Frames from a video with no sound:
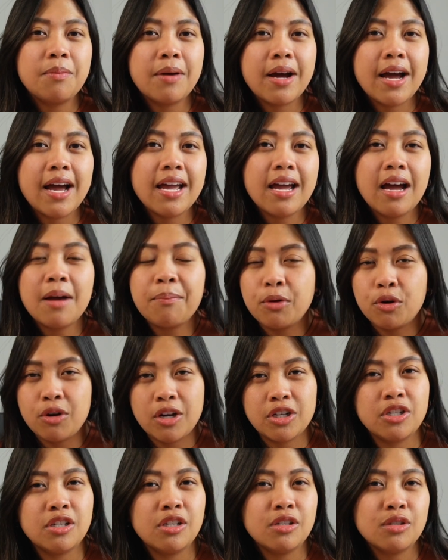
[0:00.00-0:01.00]
by a
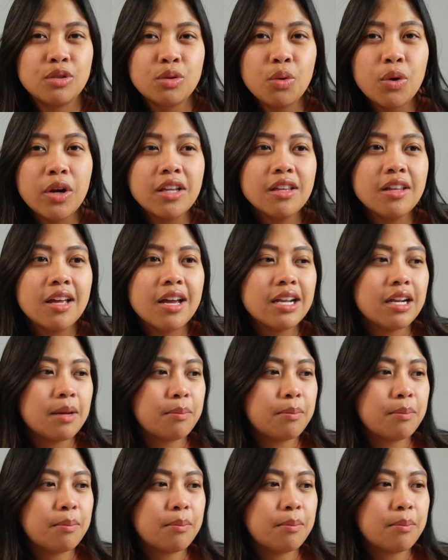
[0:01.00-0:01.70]
progression in storyline,